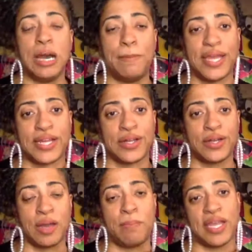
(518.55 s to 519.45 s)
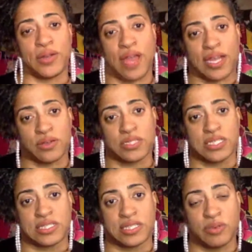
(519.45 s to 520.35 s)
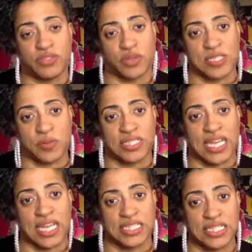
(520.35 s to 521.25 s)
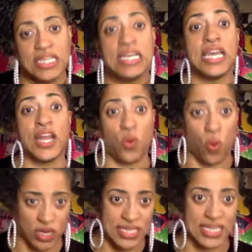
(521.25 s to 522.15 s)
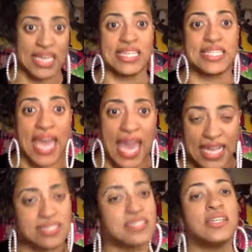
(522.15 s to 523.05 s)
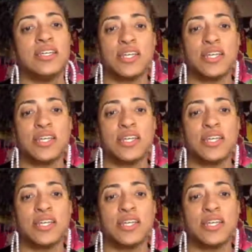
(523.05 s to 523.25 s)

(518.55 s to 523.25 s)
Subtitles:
bigger ecosystem of transportation, in order to get the tax,